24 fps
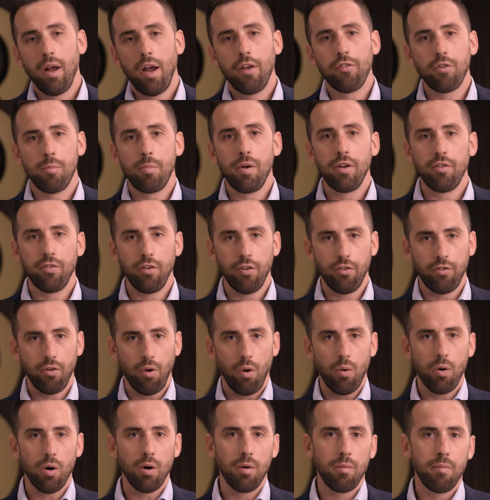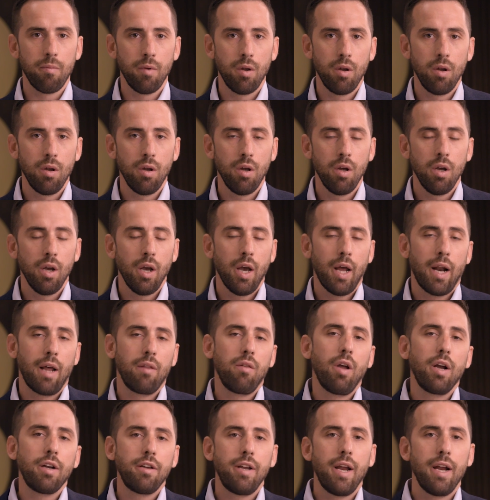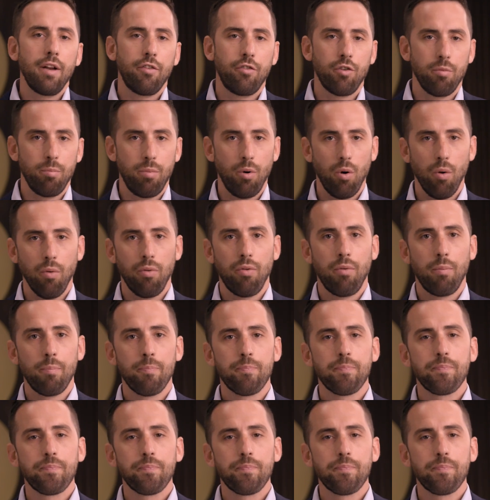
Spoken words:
as a business owner? And I'd like to answer both.